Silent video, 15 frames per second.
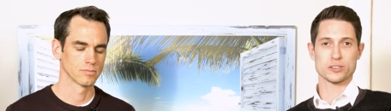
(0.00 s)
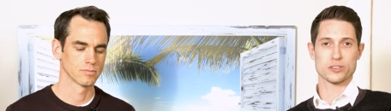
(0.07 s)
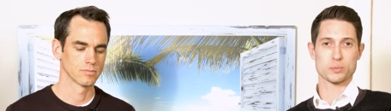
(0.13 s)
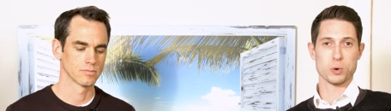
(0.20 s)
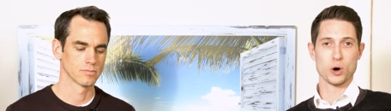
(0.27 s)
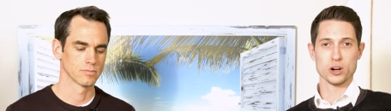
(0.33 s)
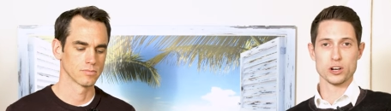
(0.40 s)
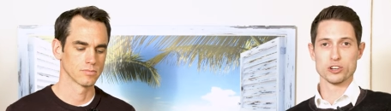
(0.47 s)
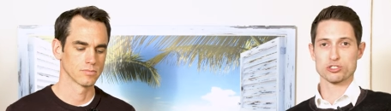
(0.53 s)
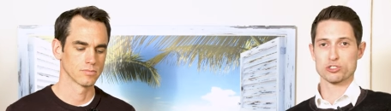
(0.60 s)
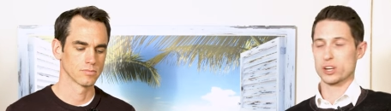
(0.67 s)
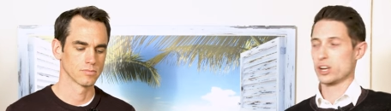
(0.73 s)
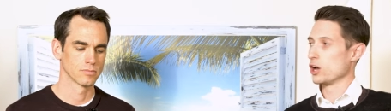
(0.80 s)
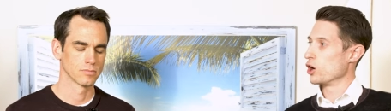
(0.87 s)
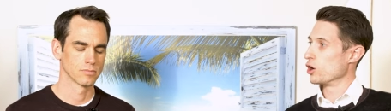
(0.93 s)
Speaker 1: it's polished,
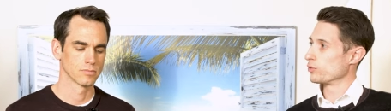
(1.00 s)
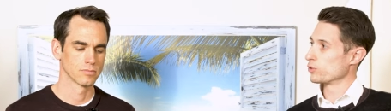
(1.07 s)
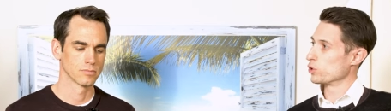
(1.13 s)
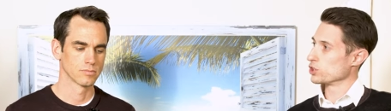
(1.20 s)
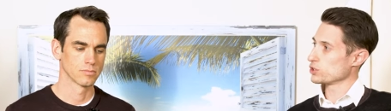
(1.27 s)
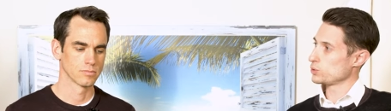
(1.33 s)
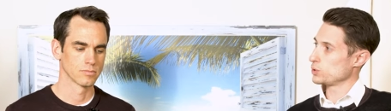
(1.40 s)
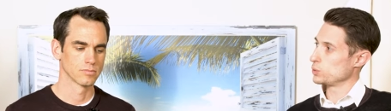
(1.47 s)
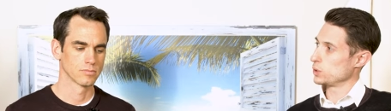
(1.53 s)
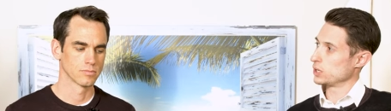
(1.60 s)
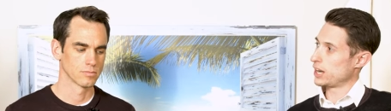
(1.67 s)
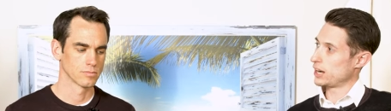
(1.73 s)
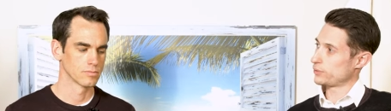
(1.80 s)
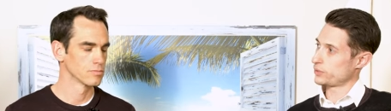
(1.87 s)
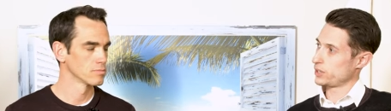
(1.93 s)
of course, we will
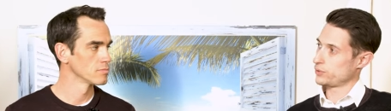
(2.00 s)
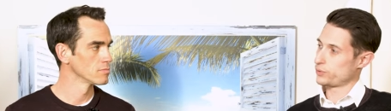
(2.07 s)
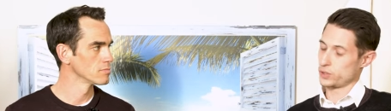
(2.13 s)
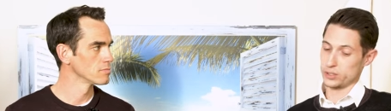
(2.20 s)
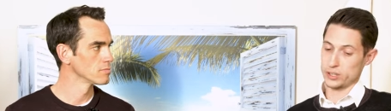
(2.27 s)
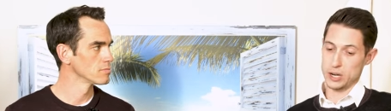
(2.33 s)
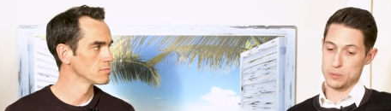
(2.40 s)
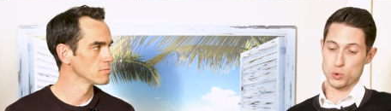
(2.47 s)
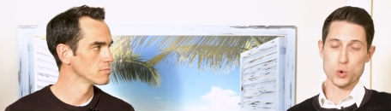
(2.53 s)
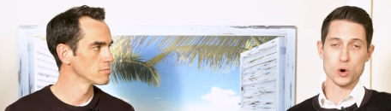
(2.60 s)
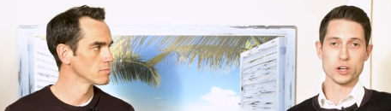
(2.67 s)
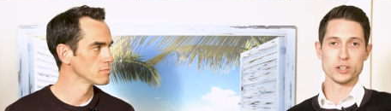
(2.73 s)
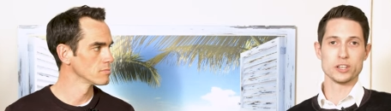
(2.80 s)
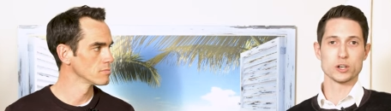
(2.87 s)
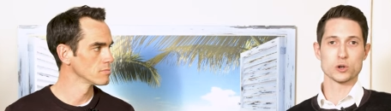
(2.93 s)
have different um,
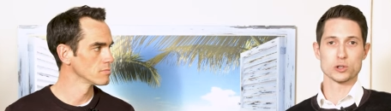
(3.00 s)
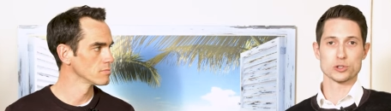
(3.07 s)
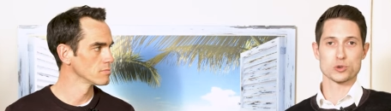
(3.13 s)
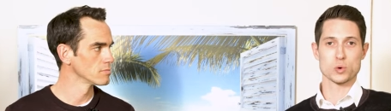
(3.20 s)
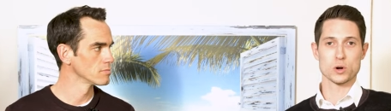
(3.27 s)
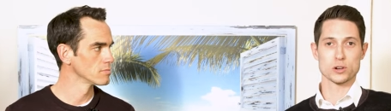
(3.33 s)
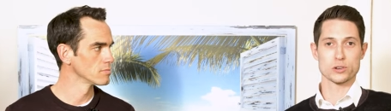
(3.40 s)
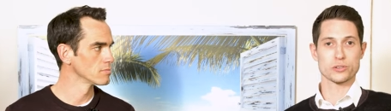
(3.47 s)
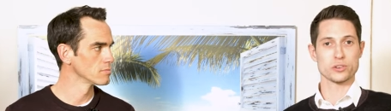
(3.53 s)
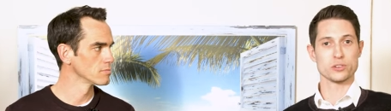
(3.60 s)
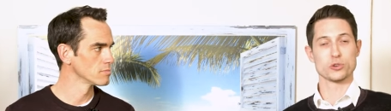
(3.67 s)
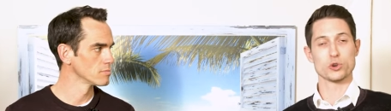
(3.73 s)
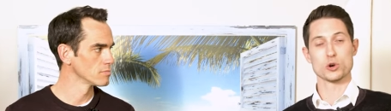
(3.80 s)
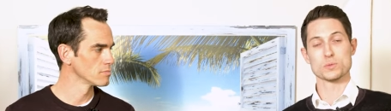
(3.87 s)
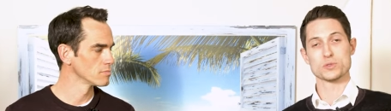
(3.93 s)
quality controls in
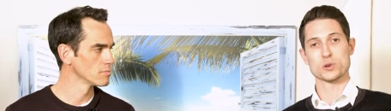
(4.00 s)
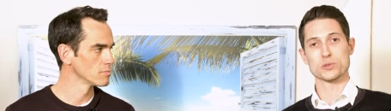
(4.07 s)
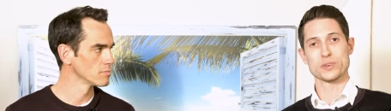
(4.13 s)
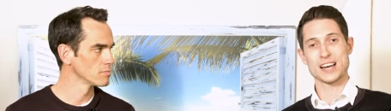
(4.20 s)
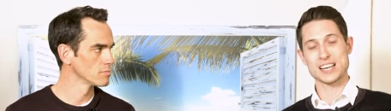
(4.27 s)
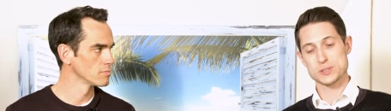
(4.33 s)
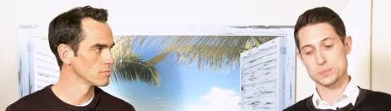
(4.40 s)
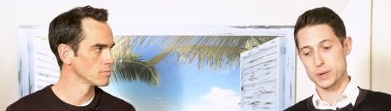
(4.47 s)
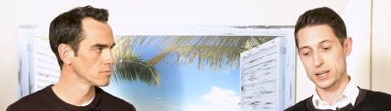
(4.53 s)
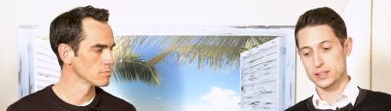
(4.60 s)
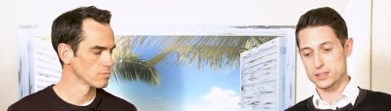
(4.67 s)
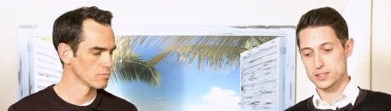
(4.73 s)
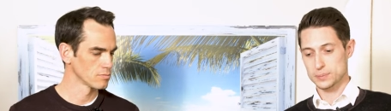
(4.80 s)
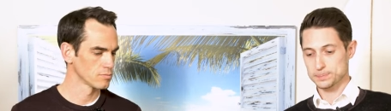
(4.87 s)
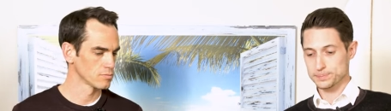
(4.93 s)
terms of
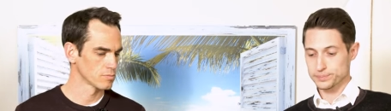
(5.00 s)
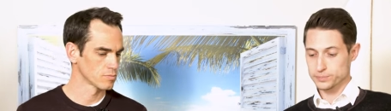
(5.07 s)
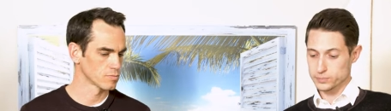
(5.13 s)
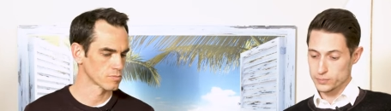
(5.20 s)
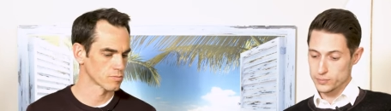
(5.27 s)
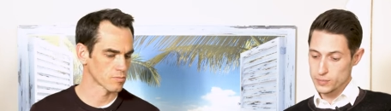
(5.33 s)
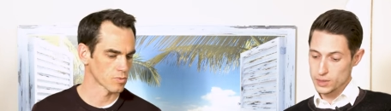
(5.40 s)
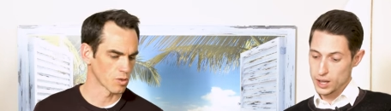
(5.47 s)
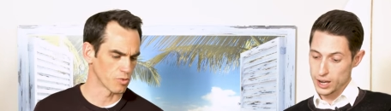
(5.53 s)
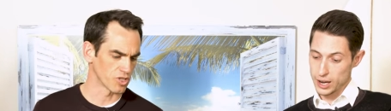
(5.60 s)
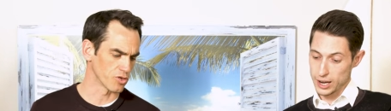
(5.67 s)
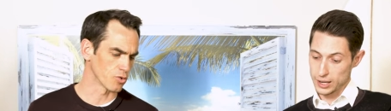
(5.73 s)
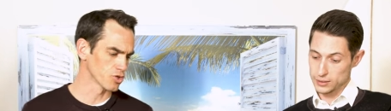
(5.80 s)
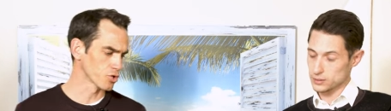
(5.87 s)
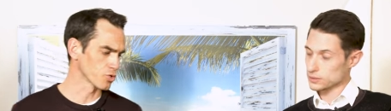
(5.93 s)
aspects.
Speaker 2: But
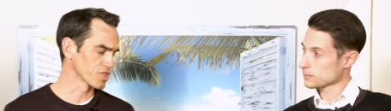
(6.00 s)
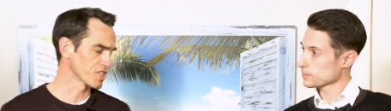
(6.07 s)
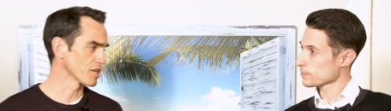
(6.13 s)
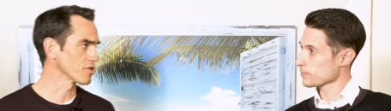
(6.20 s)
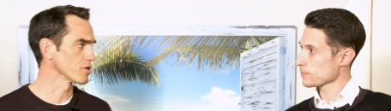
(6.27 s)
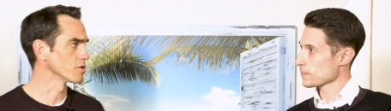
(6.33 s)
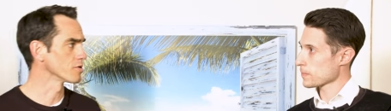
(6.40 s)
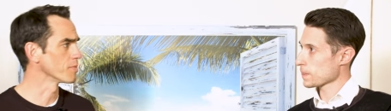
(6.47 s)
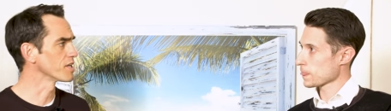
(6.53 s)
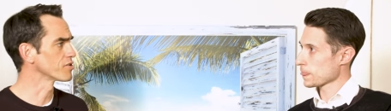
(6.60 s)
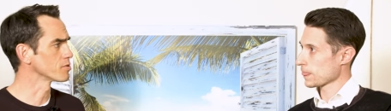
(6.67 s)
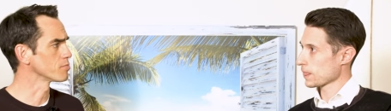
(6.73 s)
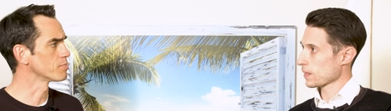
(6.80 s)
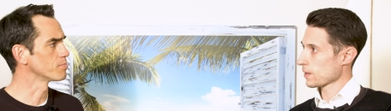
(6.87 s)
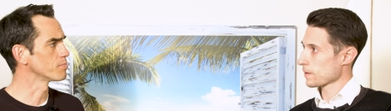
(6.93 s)
they and also set on the
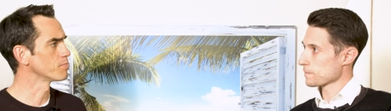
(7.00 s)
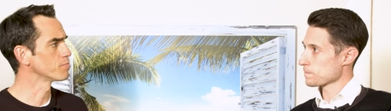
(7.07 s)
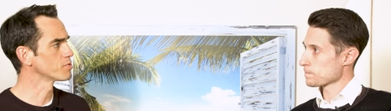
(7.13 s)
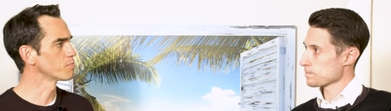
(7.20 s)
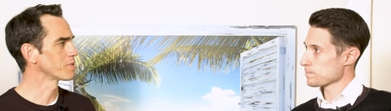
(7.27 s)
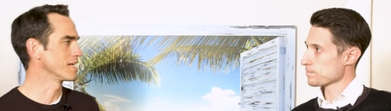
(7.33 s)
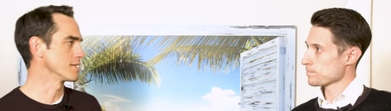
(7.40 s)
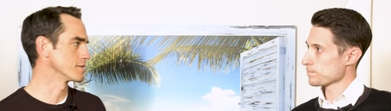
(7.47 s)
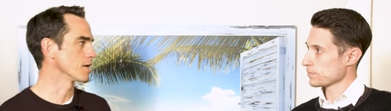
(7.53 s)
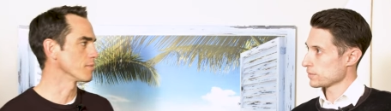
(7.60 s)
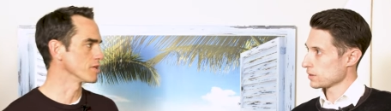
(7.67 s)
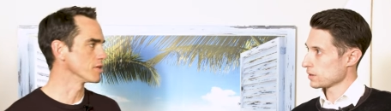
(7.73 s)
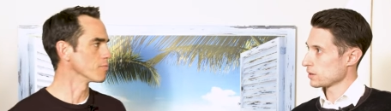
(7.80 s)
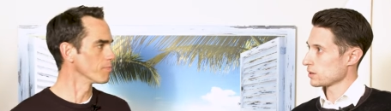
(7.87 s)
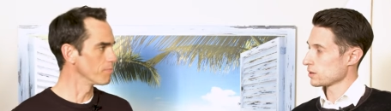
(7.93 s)
metal plate. I
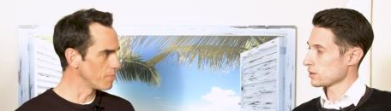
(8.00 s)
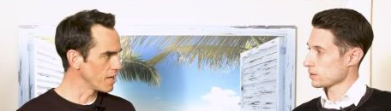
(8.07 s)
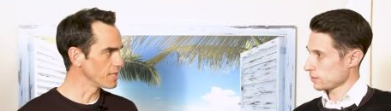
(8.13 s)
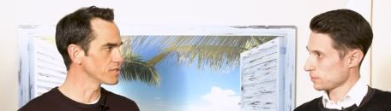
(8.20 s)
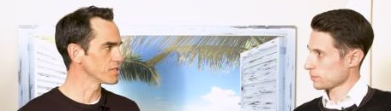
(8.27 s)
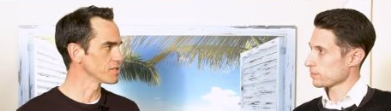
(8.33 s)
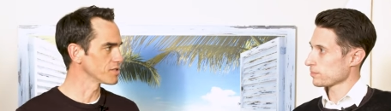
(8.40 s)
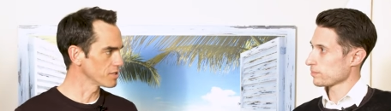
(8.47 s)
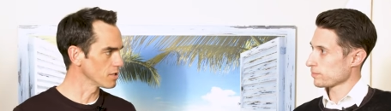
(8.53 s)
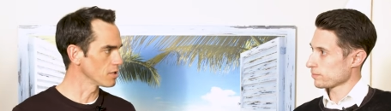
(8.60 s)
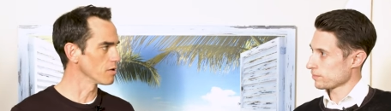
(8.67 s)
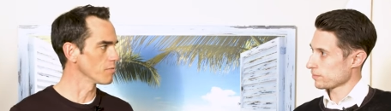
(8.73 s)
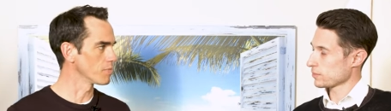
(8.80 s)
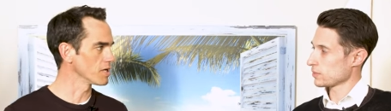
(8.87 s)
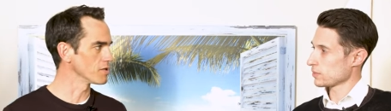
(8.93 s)
mean, the base is still
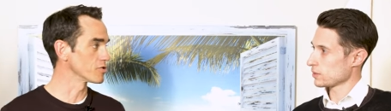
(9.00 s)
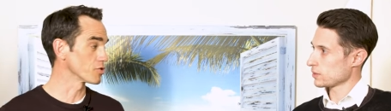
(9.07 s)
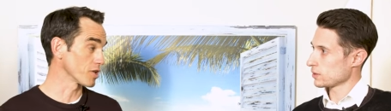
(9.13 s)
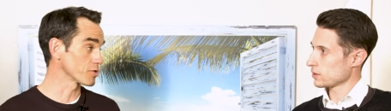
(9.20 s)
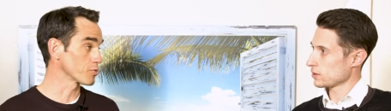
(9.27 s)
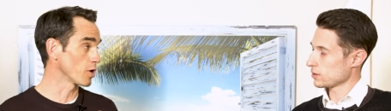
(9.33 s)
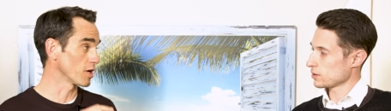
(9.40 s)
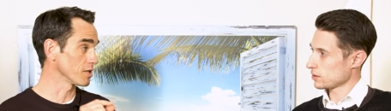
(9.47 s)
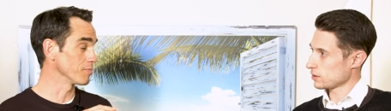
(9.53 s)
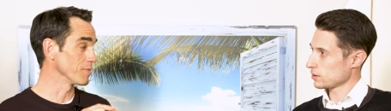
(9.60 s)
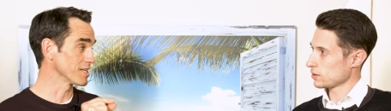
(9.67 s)
a plate, so that's why it